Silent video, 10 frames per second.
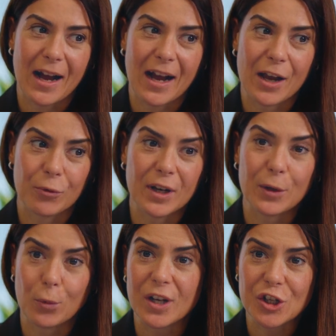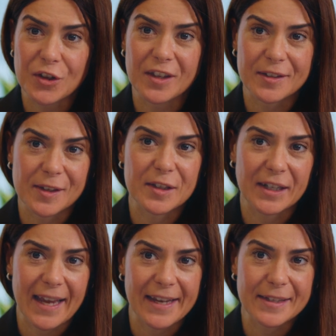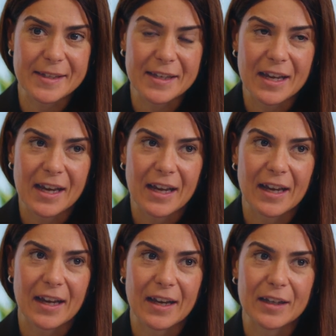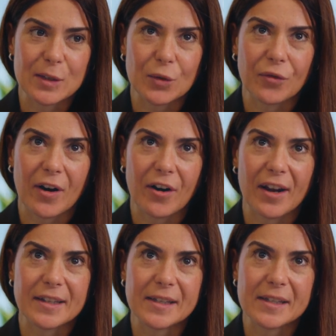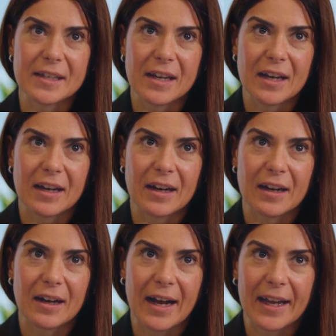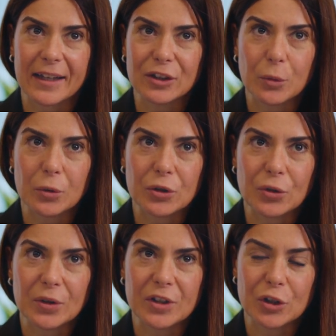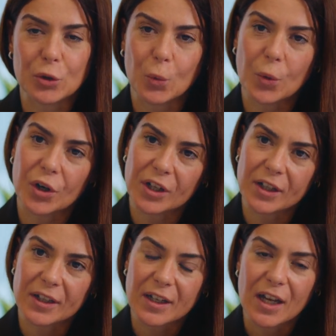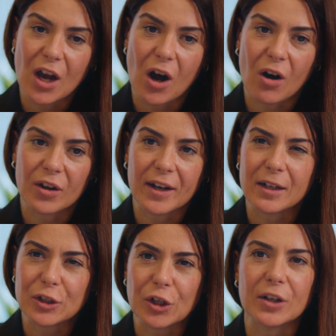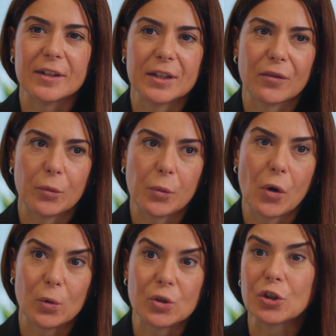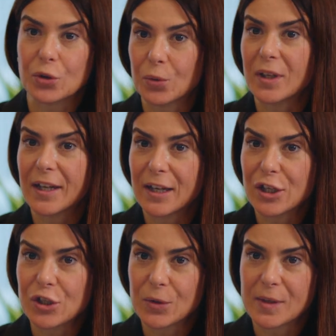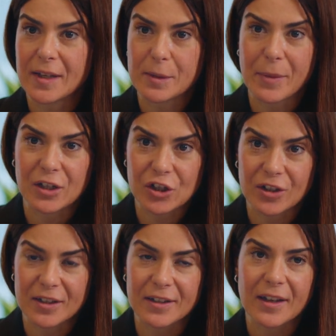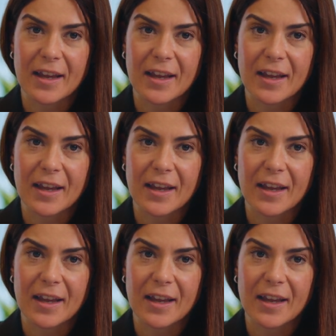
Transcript: I really wish this is the case, insofar as I had the opportunity to work on an alternative approach to legal issues, as mentioned.